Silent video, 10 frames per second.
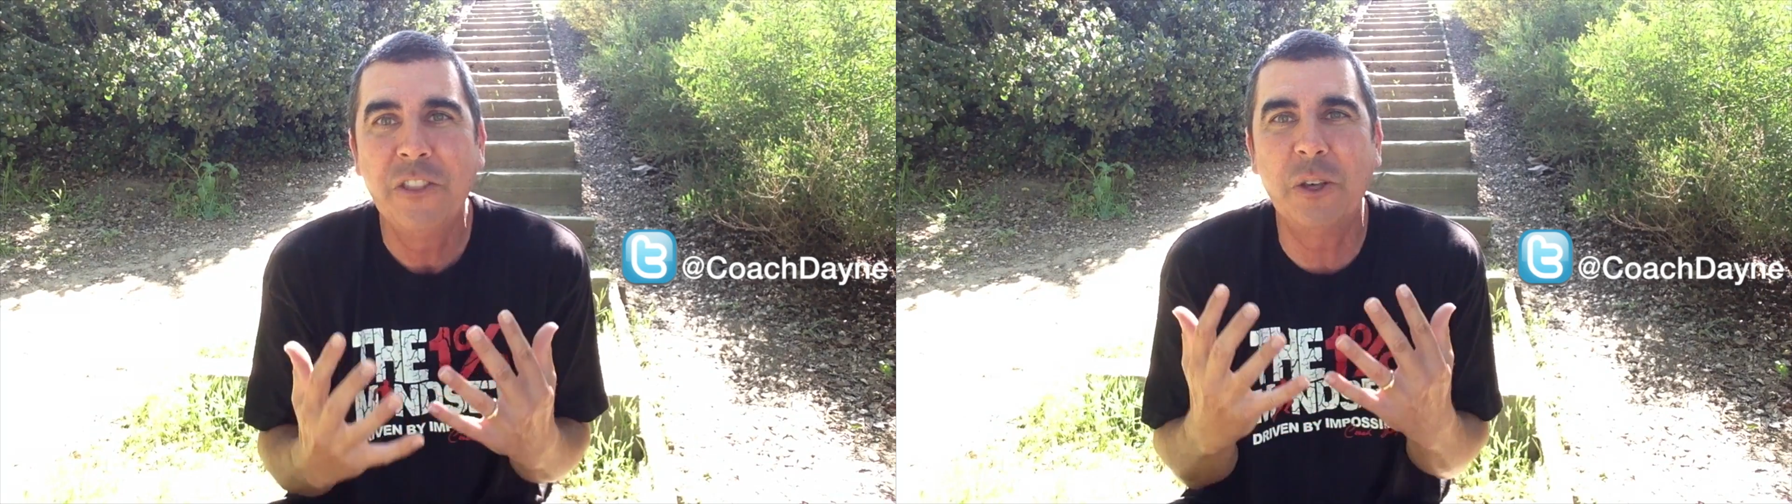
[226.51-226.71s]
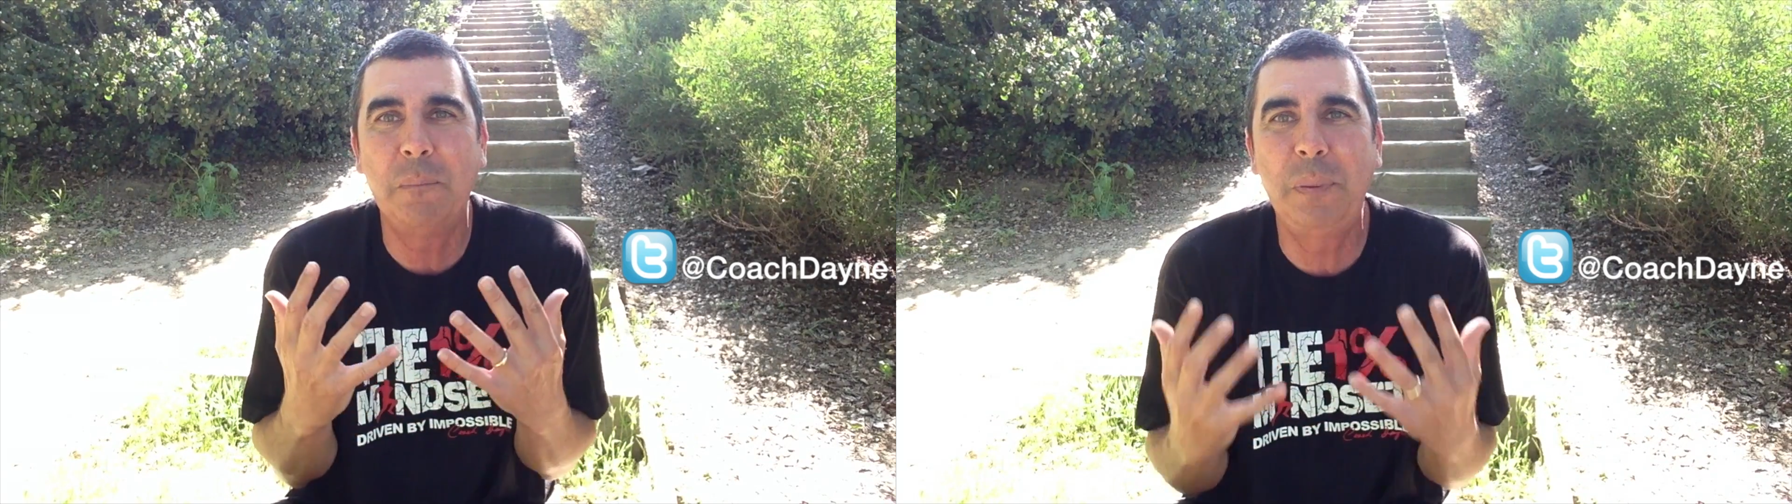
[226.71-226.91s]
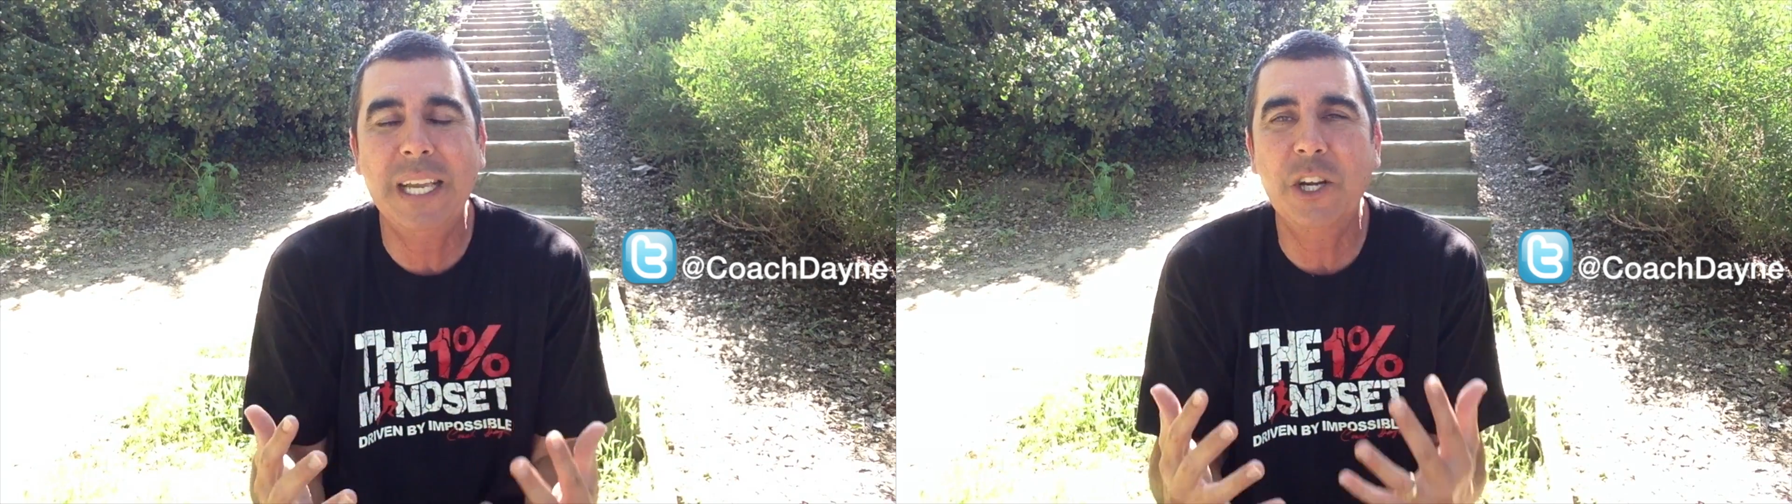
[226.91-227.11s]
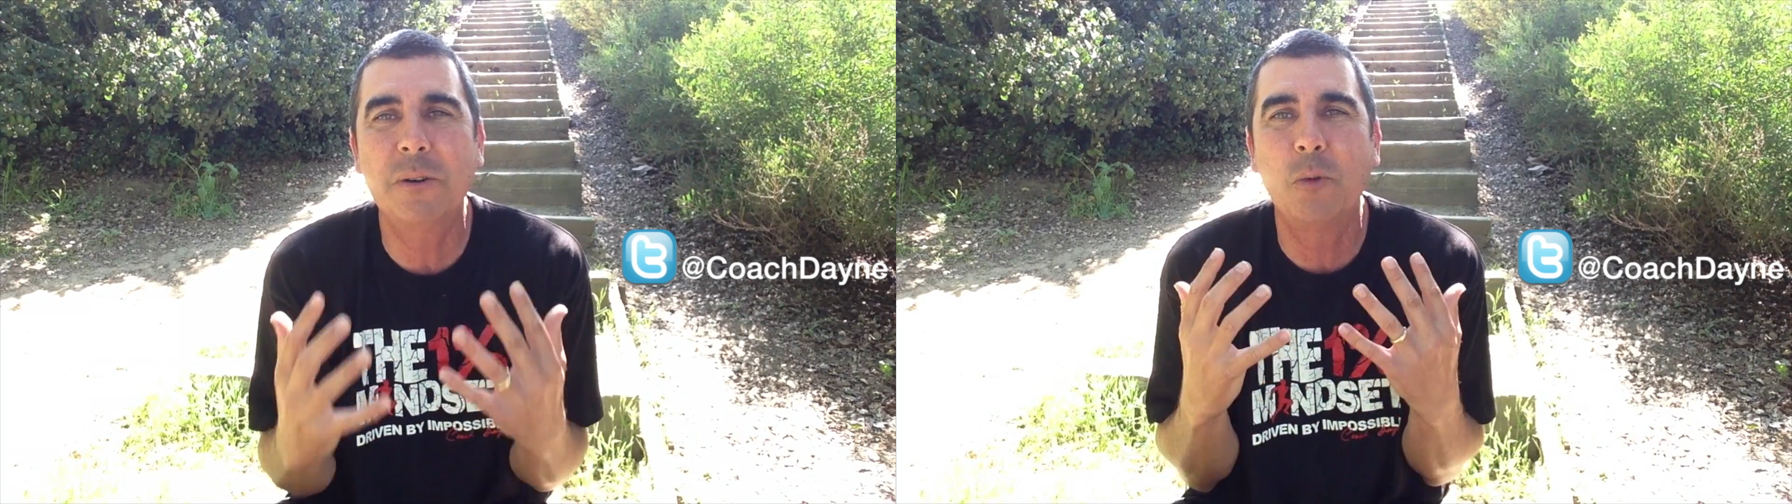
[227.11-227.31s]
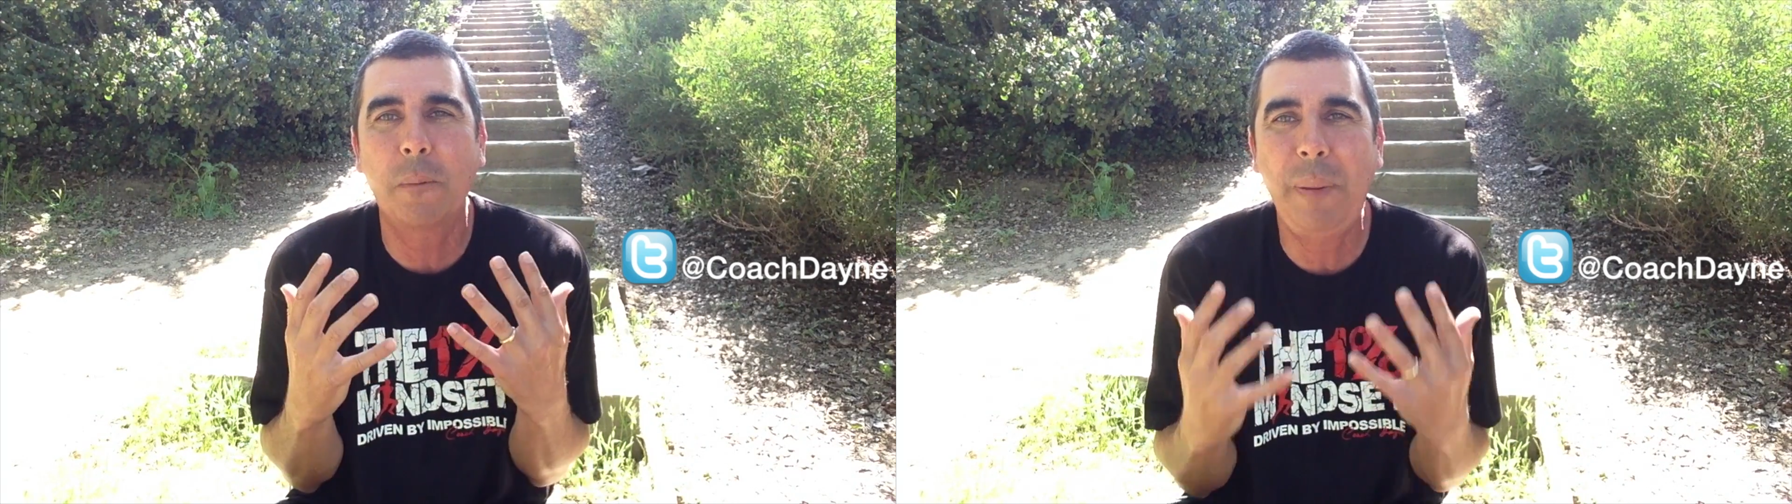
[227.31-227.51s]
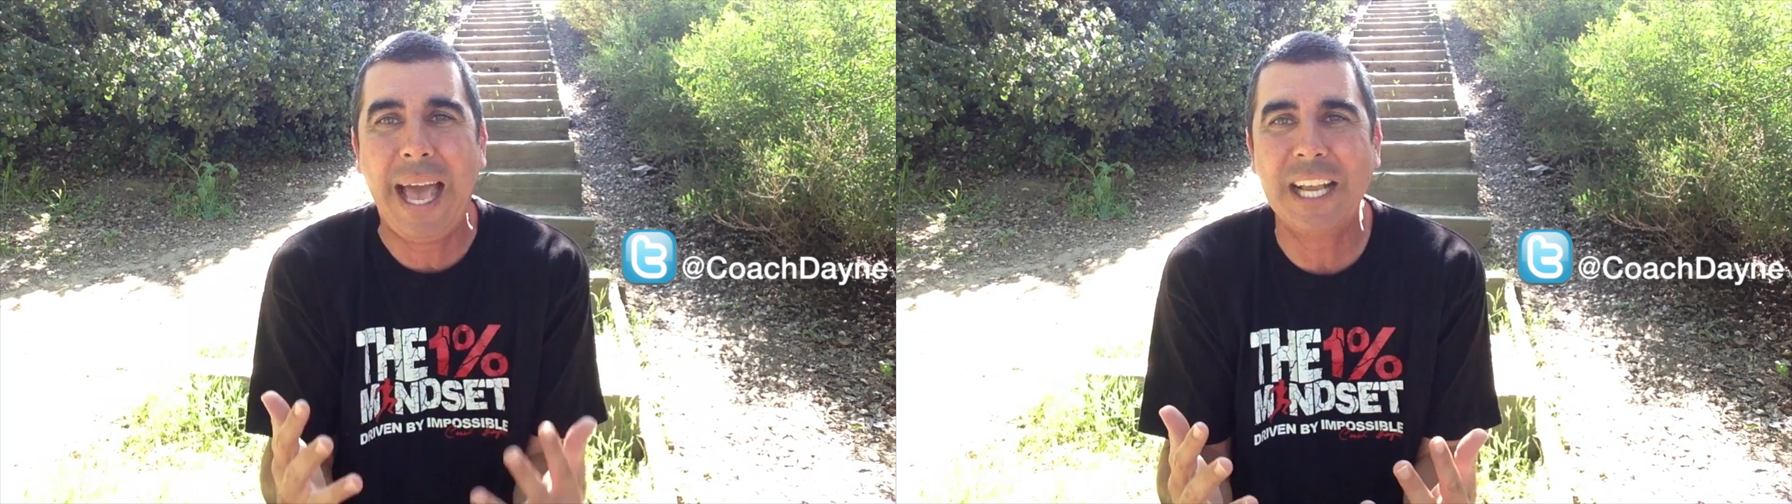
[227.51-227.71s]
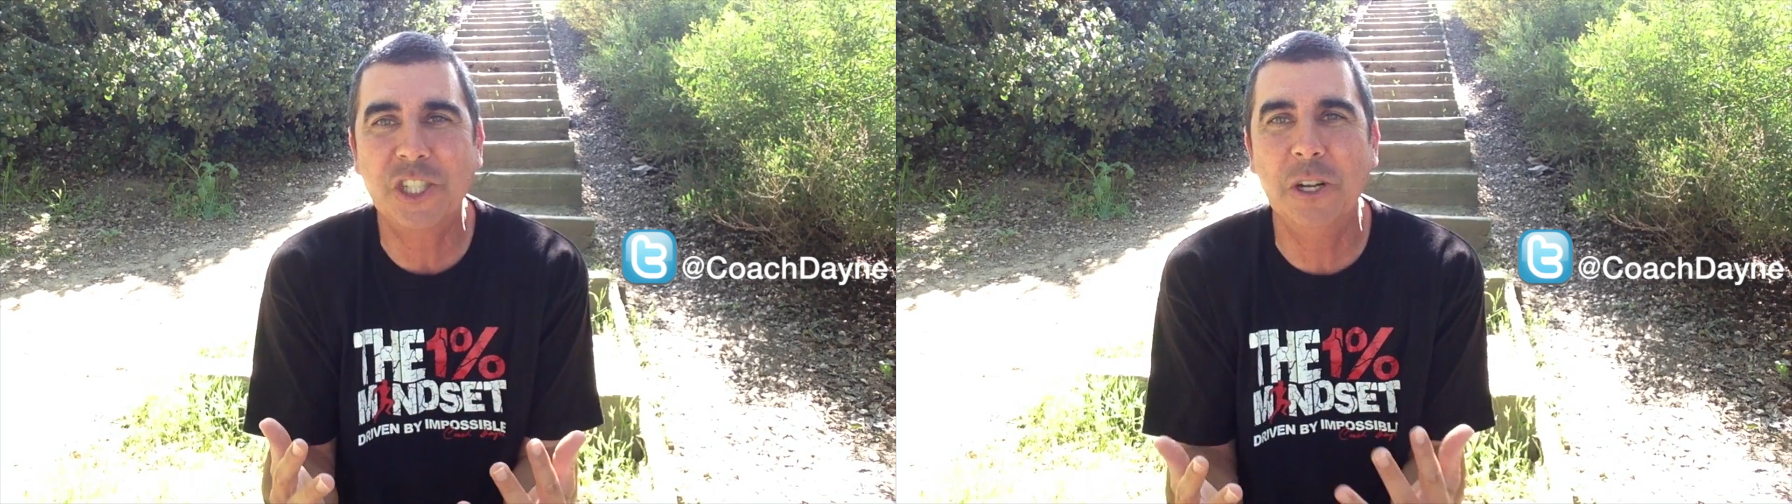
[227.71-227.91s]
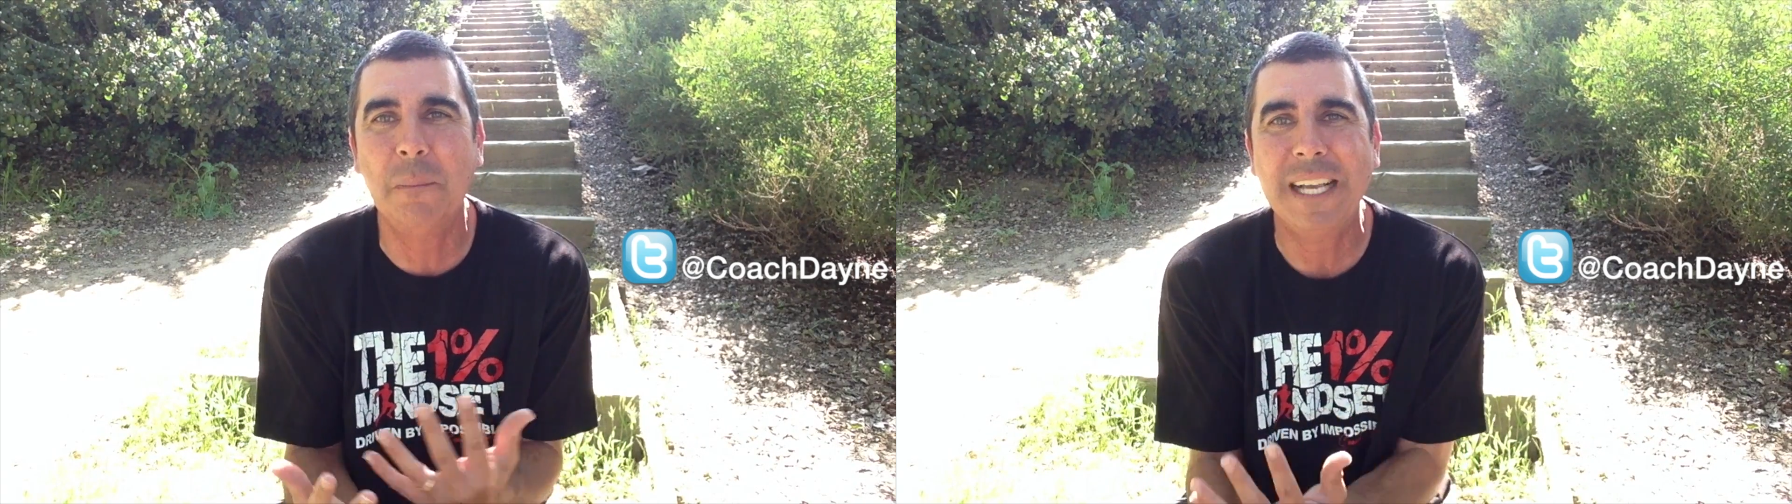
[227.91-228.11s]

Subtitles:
the bigger and more passionate